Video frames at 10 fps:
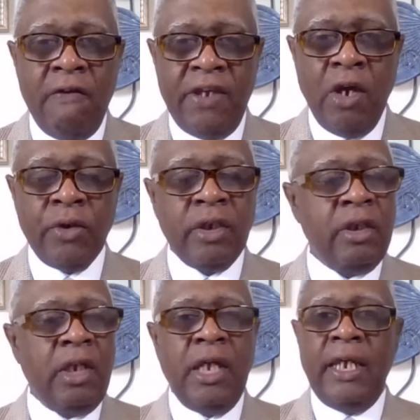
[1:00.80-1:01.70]
Fiona
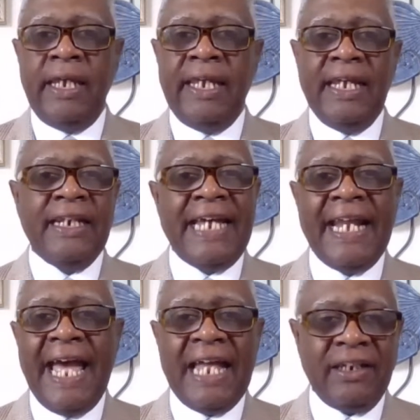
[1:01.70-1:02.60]
hitting that
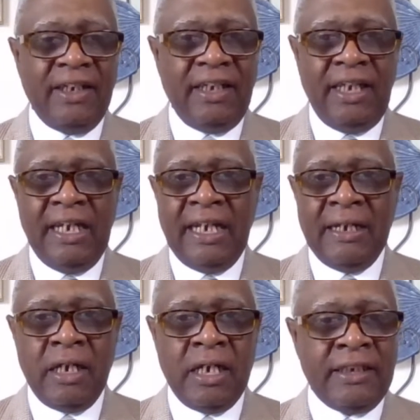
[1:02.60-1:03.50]
island again
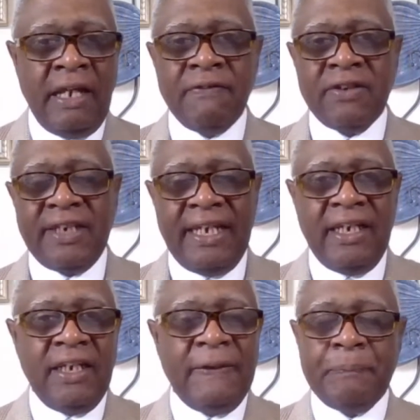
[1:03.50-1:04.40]
and
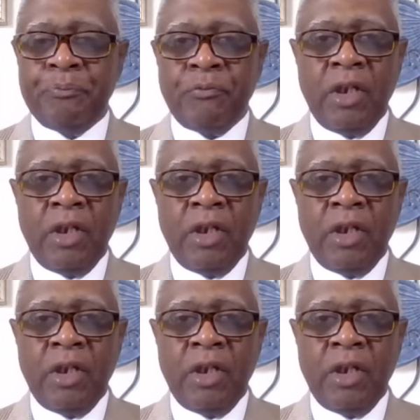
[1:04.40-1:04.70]
devastating it.